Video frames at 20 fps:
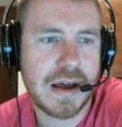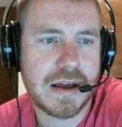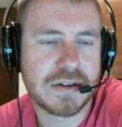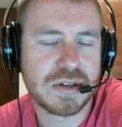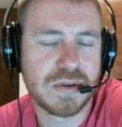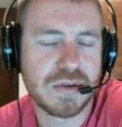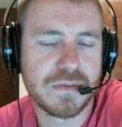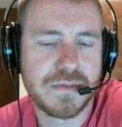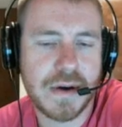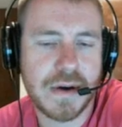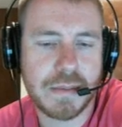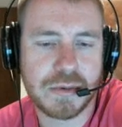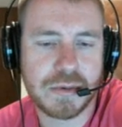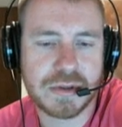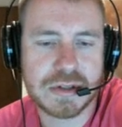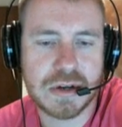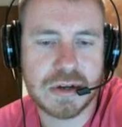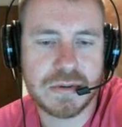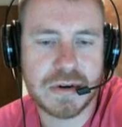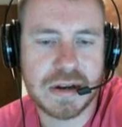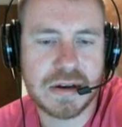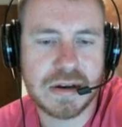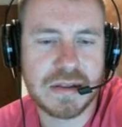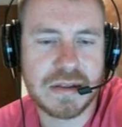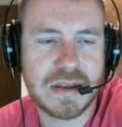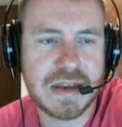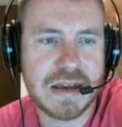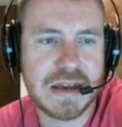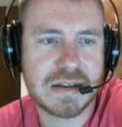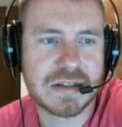2 fumbles going into
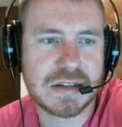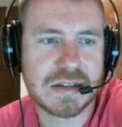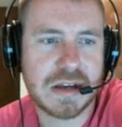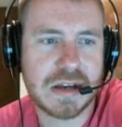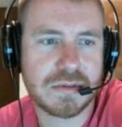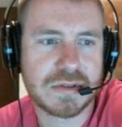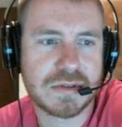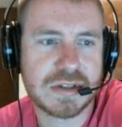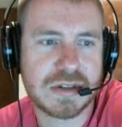the end zone.